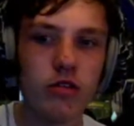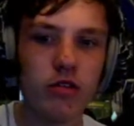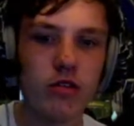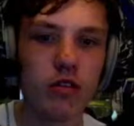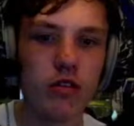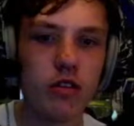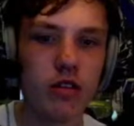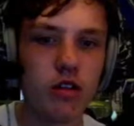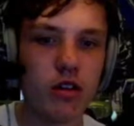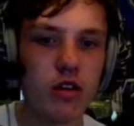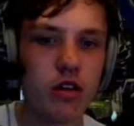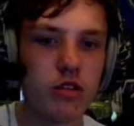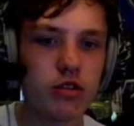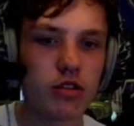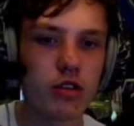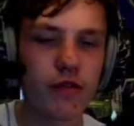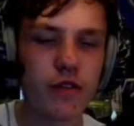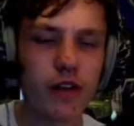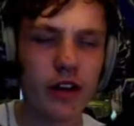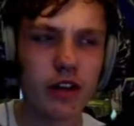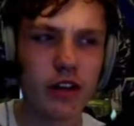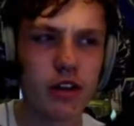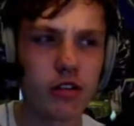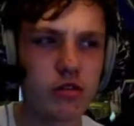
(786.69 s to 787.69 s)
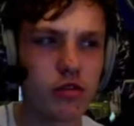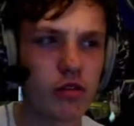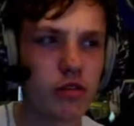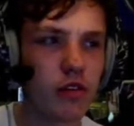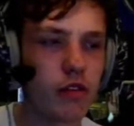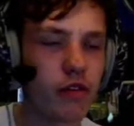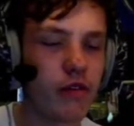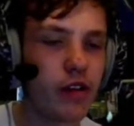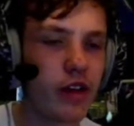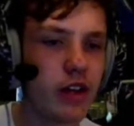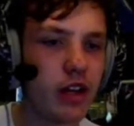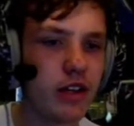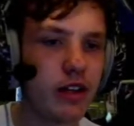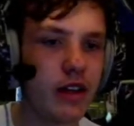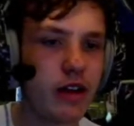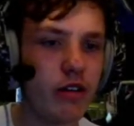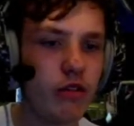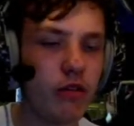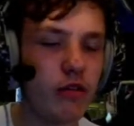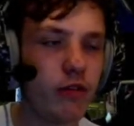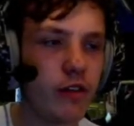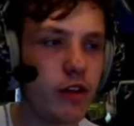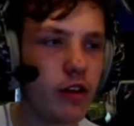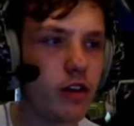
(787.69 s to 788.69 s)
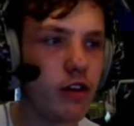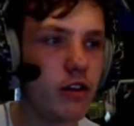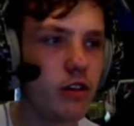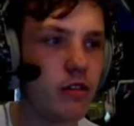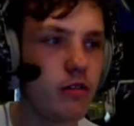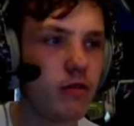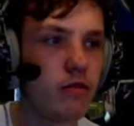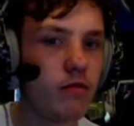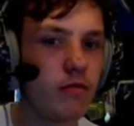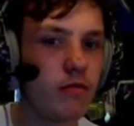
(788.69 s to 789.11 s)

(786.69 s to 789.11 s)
which I think goes off to Philadelphia.